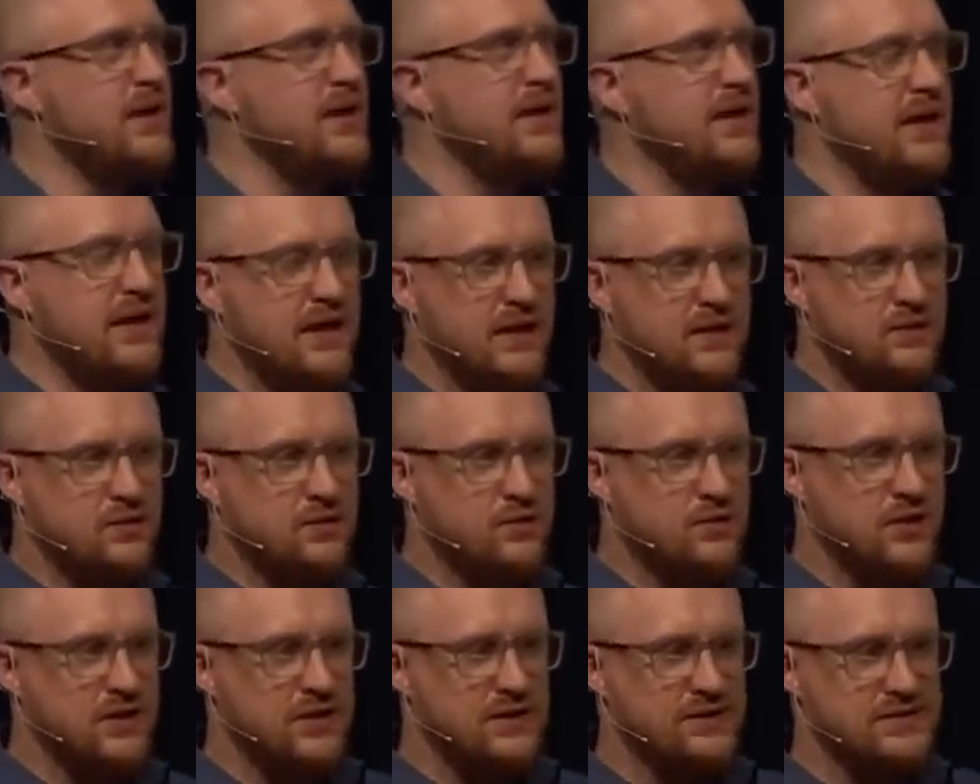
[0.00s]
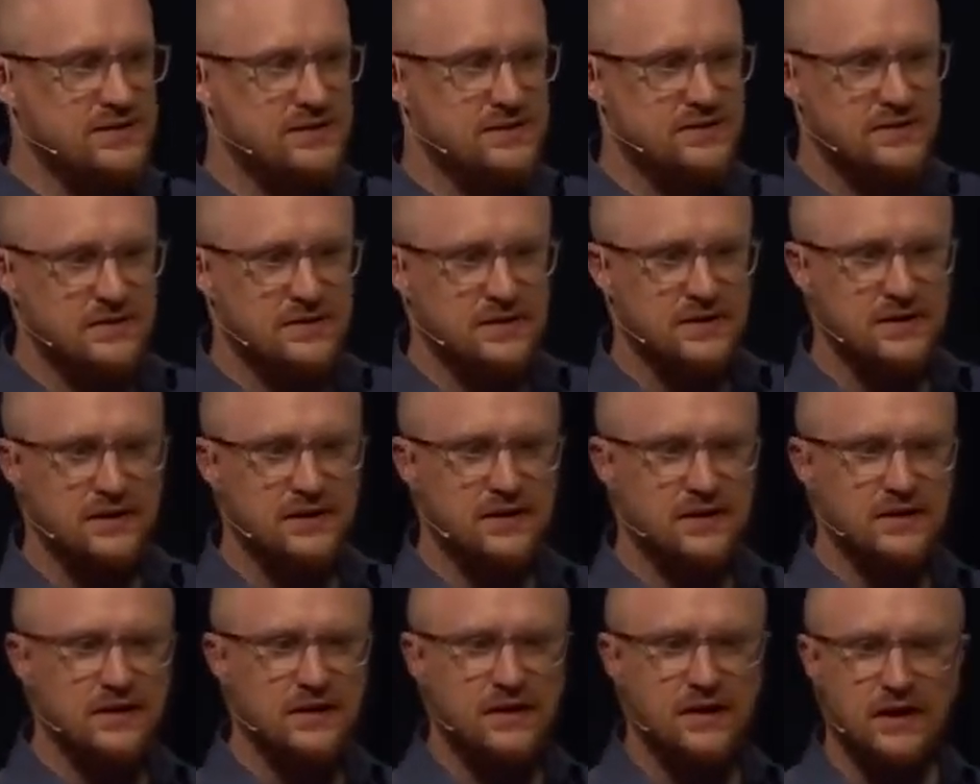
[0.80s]
to be an increase
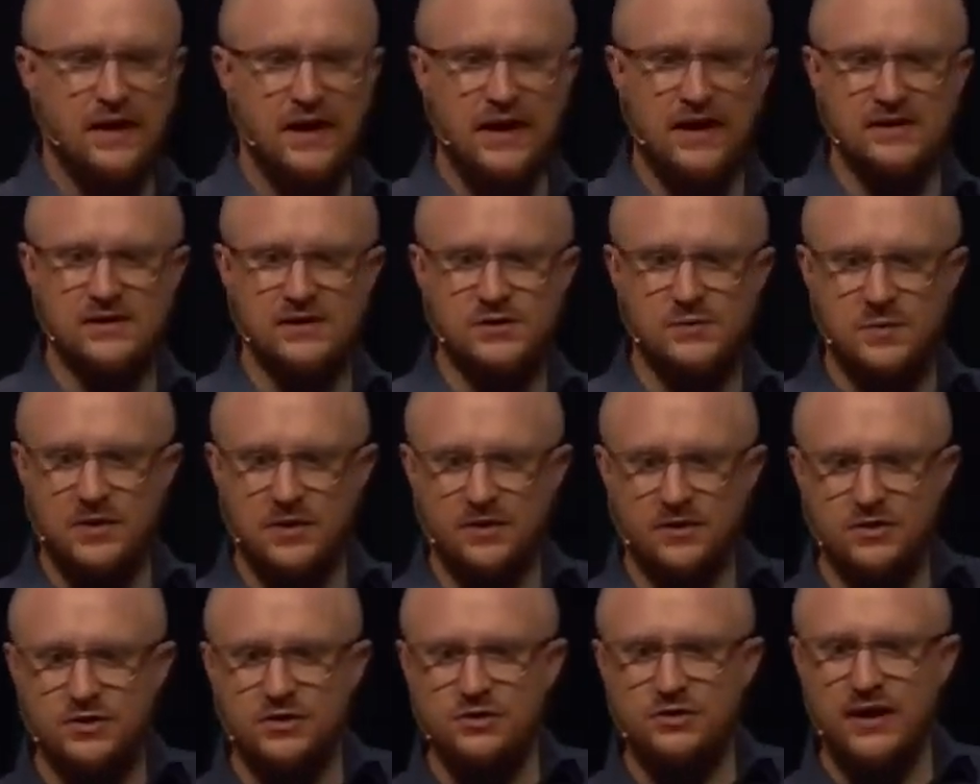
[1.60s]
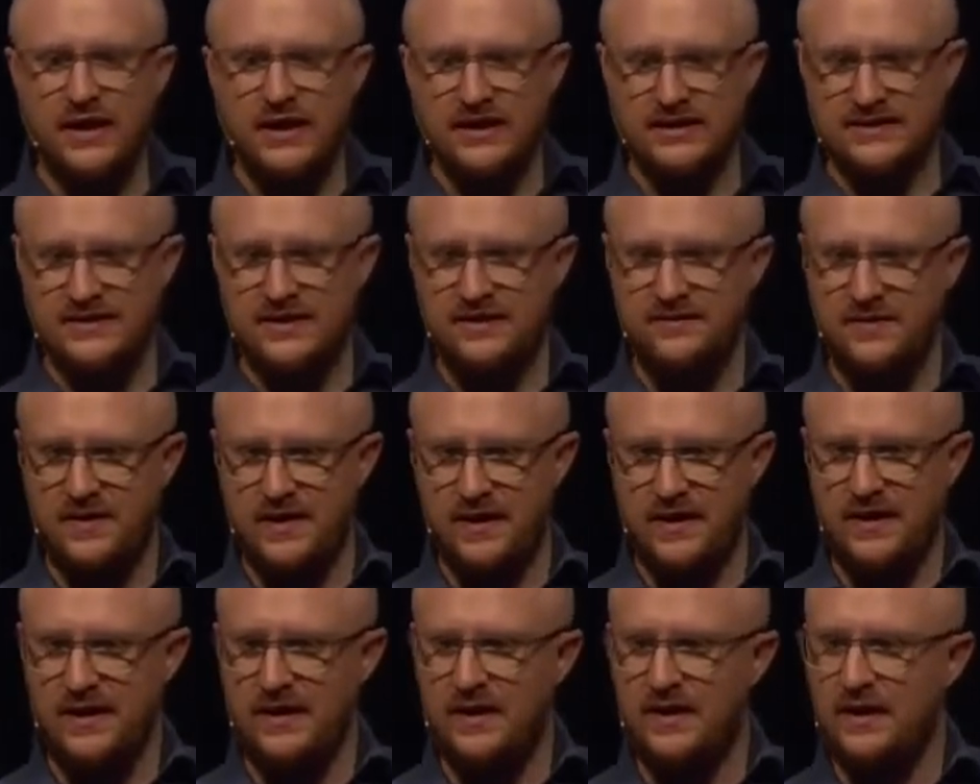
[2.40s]
in spiritual
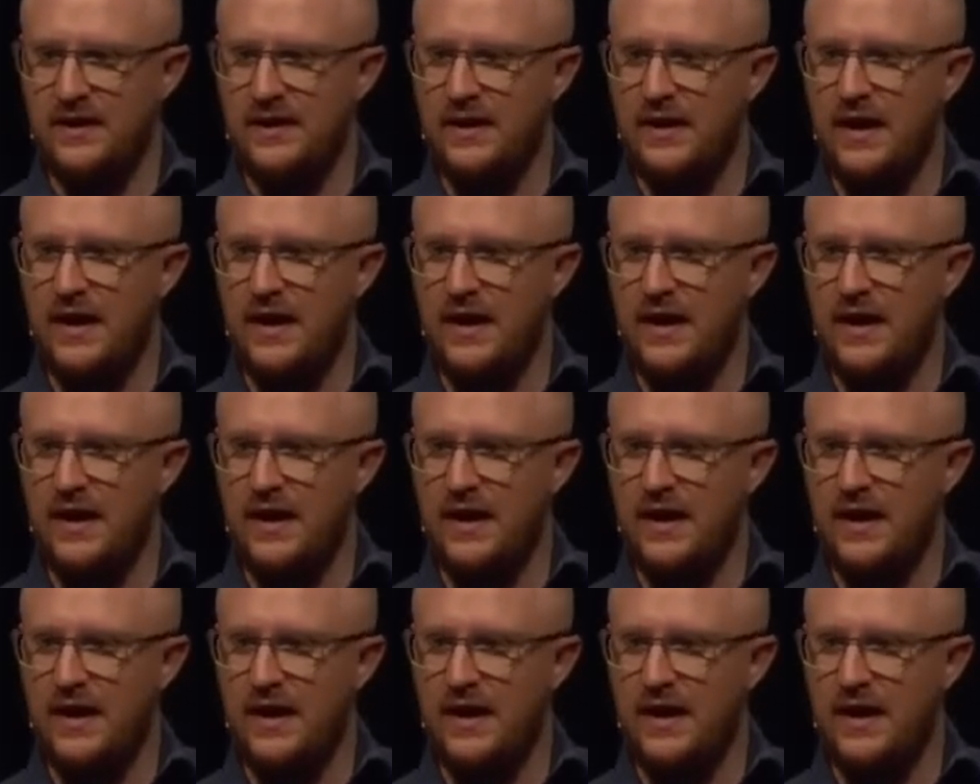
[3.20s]
activity,